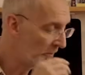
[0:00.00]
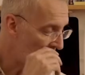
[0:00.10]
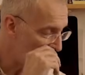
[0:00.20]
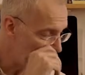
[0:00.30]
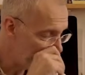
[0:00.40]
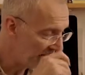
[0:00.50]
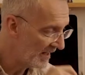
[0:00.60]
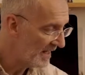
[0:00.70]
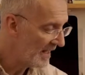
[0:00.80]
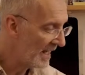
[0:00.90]
So I
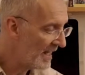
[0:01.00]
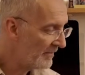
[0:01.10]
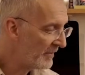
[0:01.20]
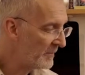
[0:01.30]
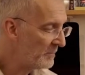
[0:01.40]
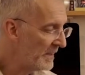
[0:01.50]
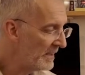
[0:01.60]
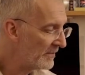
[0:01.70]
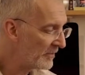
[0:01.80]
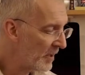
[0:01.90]
have a
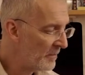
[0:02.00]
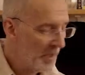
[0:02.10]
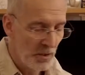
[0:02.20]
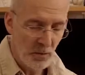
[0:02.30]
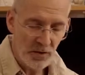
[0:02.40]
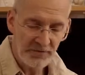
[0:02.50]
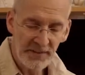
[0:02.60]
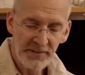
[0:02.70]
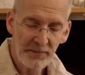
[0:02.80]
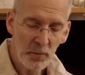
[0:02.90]
speed of
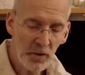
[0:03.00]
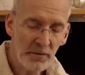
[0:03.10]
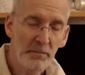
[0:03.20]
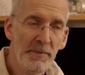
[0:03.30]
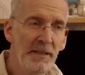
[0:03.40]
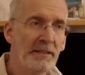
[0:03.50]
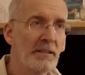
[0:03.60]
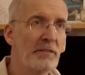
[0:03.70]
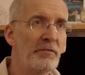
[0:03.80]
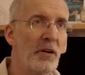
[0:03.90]
this 1
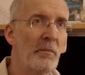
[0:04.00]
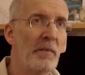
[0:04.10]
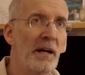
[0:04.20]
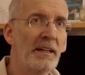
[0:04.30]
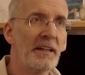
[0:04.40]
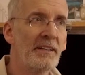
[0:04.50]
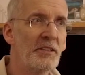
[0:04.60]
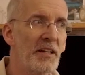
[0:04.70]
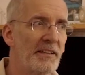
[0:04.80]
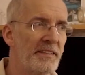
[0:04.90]
meter from, I can
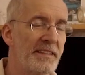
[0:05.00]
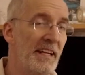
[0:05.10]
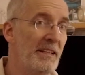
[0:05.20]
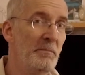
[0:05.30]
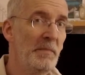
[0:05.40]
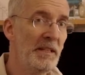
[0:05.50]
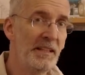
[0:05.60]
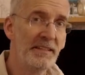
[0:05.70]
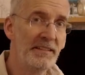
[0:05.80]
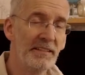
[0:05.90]
adjust 10
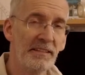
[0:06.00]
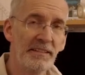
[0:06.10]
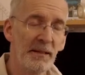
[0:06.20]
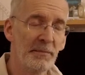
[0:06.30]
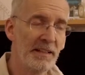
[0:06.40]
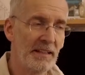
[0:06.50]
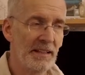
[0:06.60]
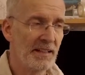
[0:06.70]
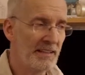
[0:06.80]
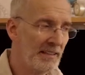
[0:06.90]
minutes, something
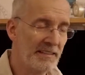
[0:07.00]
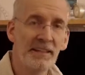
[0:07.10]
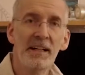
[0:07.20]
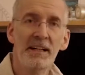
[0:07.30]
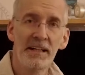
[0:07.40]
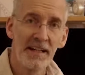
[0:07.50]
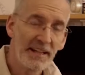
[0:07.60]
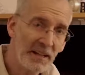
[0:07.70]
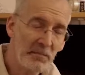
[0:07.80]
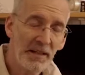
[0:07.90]
like this, and I
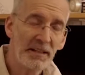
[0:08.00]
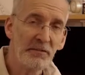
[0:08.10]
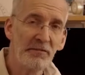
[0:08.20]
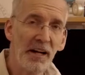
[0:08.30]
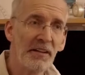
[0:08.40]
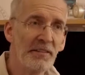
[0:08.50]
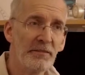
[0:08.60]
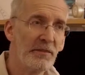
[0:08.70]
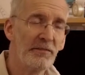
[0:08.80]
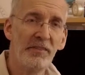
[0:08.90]
can make it faster
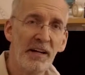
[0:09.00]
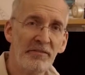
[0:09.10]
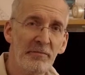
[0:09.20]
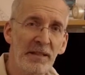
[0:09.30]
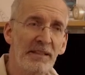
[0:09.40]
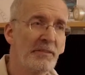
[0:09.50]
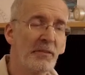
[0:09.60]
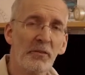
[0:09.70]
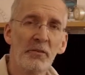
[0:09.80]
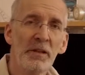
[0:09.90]
for 5 minutes
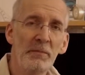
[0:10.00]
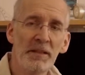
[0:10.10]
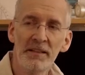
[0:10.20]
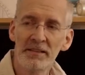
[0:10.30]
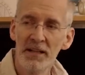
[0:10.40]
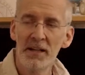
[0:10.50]
or 3 minutes.